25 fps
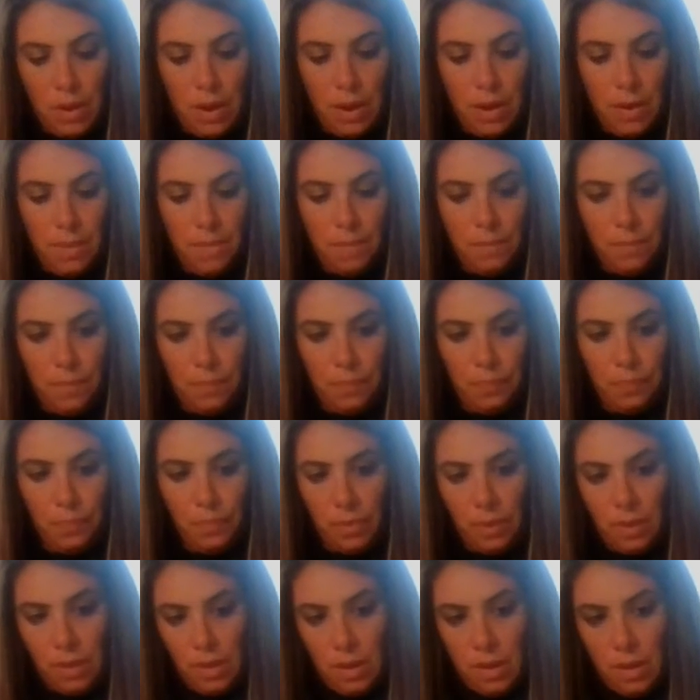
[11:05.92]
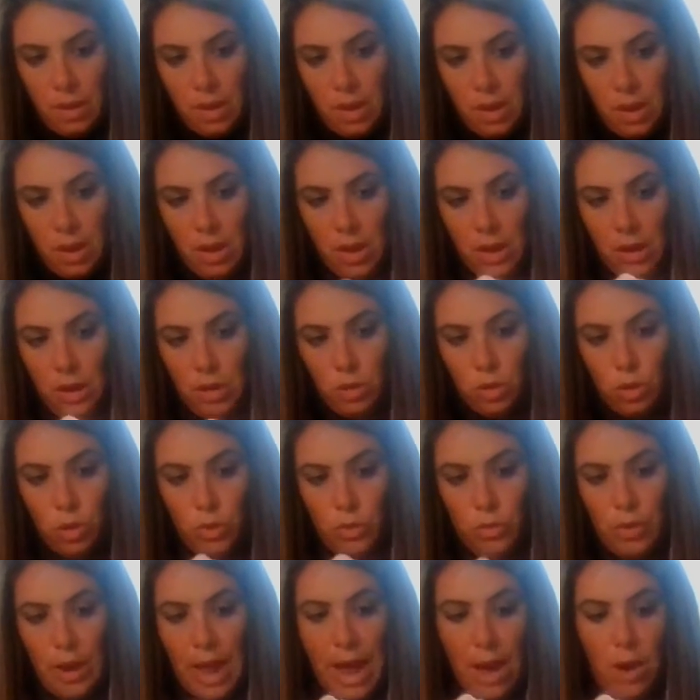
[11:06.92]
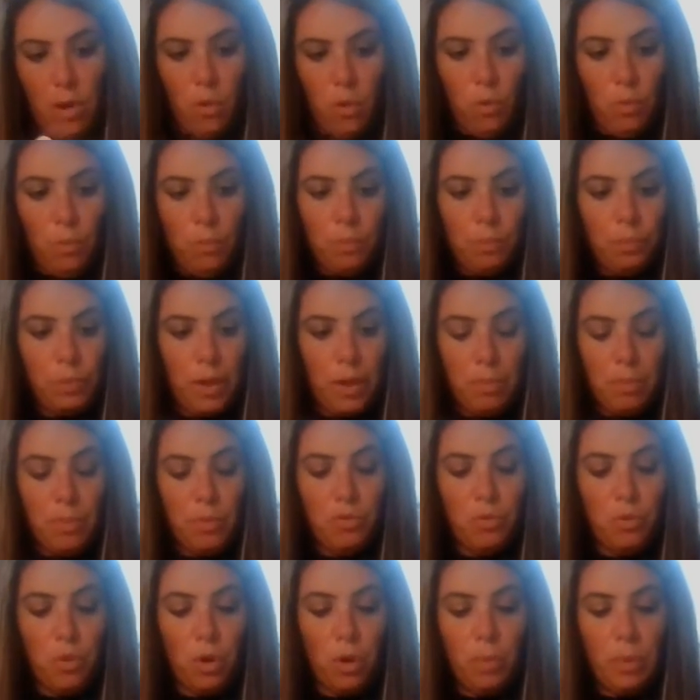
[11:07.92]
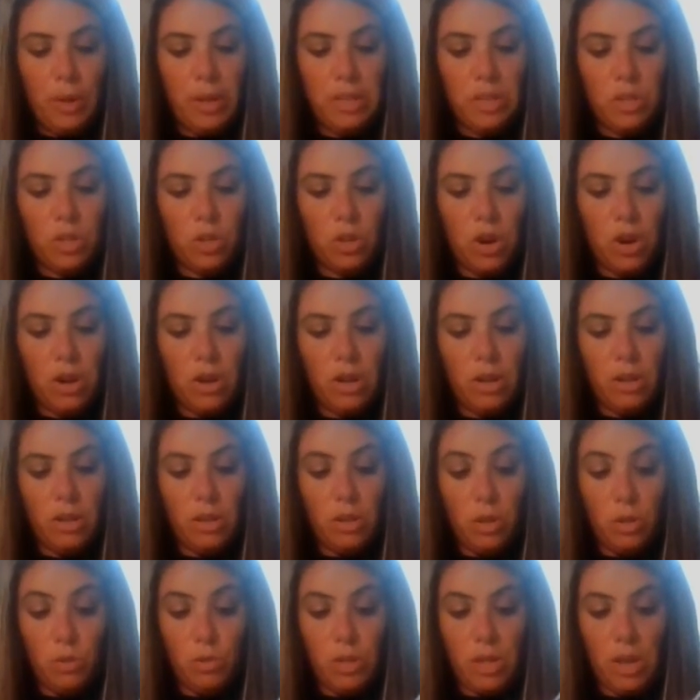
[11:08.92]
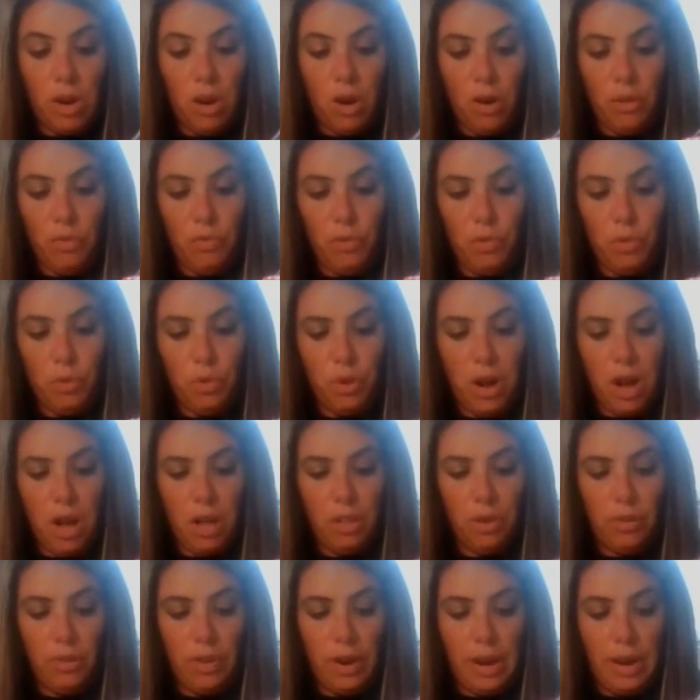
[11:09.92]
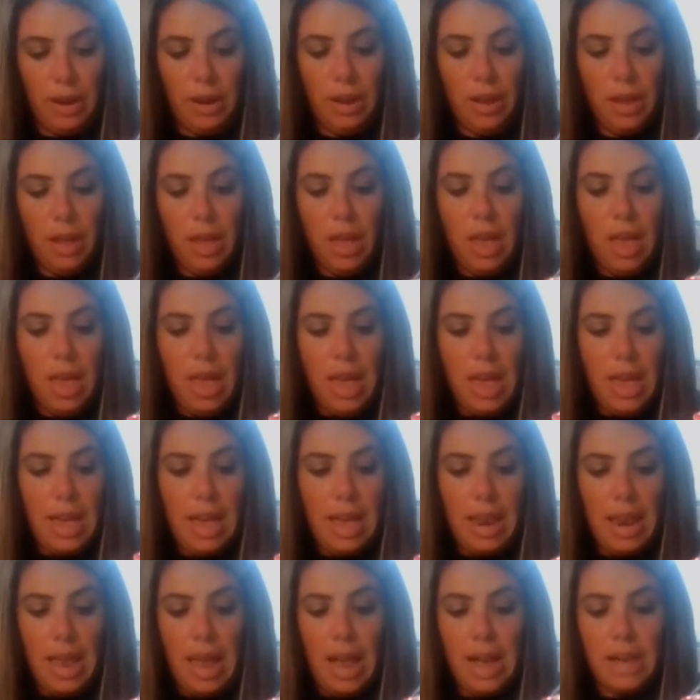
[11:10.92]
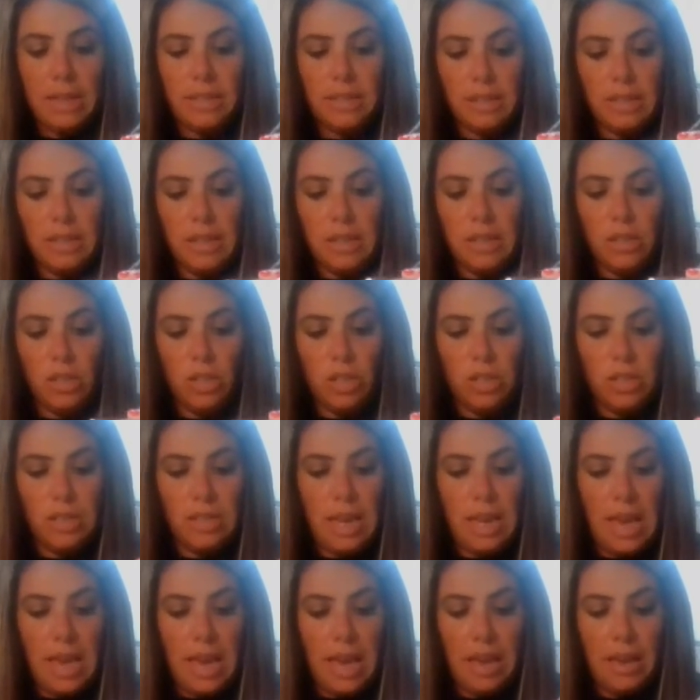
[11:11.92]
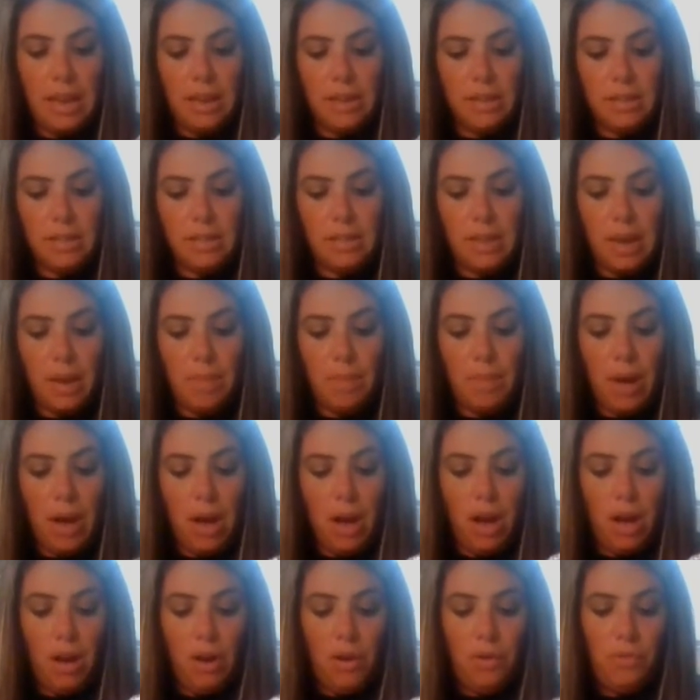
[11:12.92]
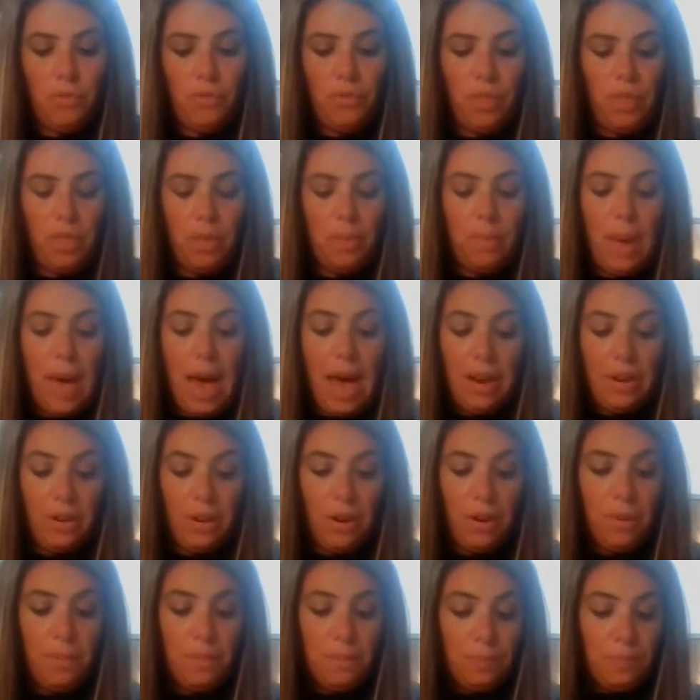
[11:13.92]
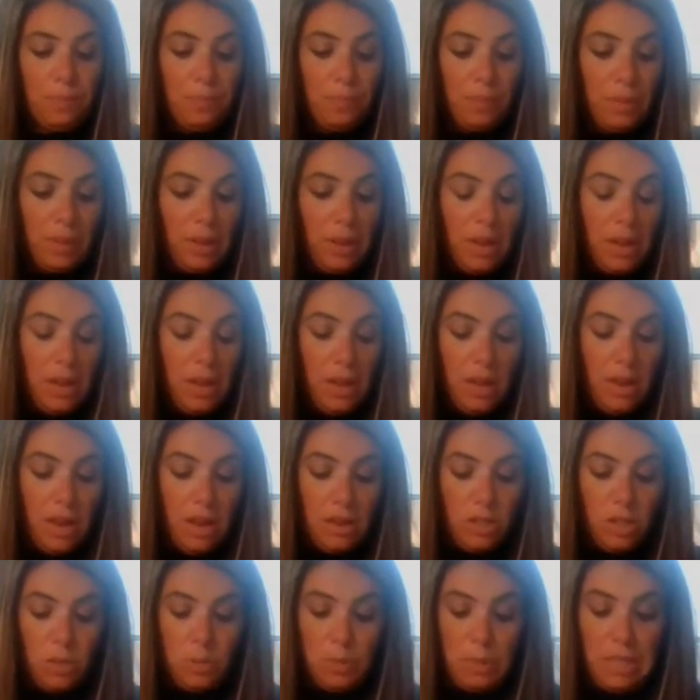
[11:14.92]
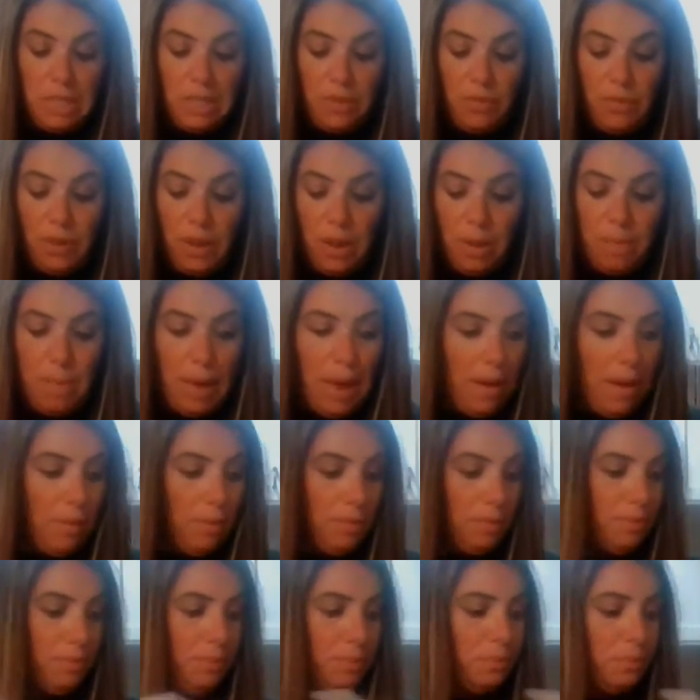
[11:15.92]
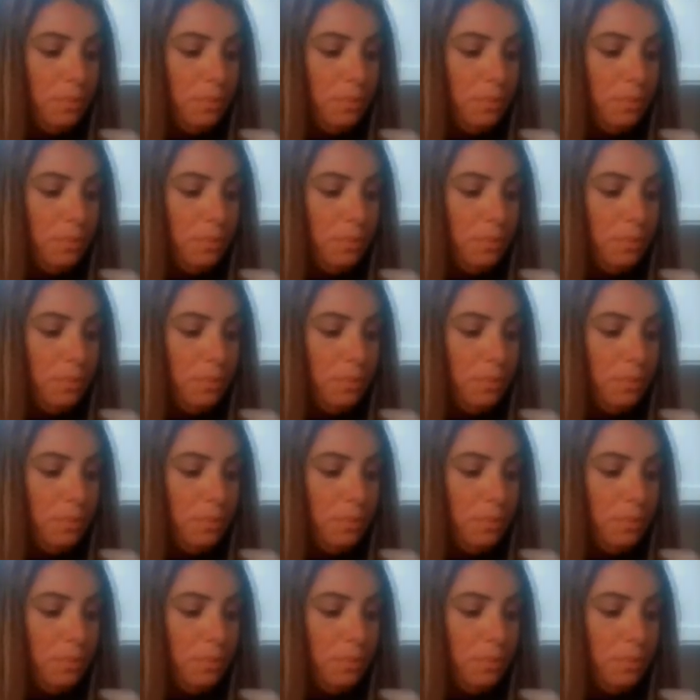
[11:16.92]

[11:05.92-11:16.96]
Okay. So now, before we start using our food coloring, it asks us to take some of the batter, a specific amount,